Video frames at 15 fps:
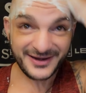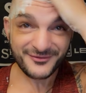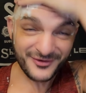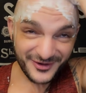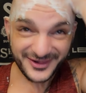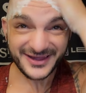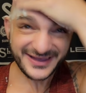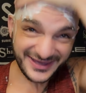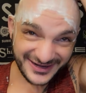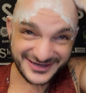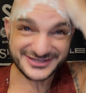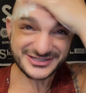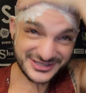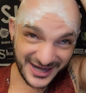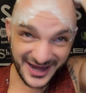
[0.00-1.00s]
and really get a
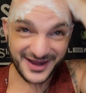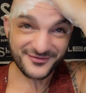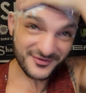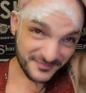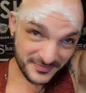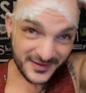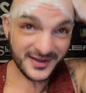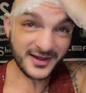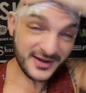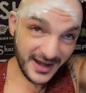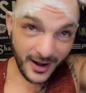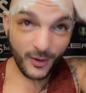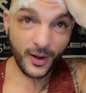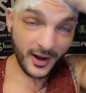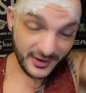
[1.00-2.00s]
shave.
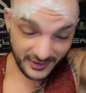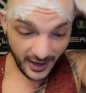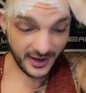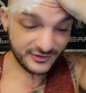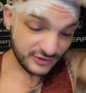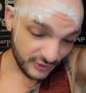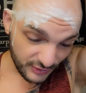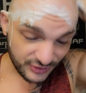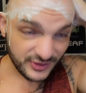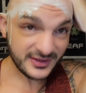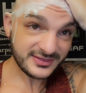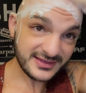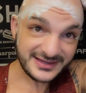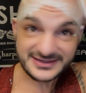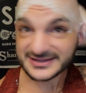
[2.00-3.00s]
Now, I, I do think
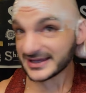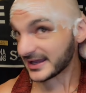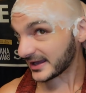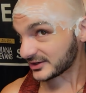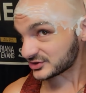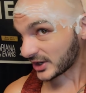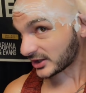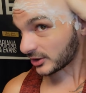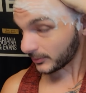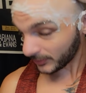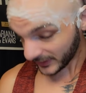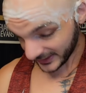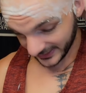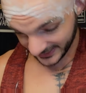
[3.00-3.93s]
the DE injector blade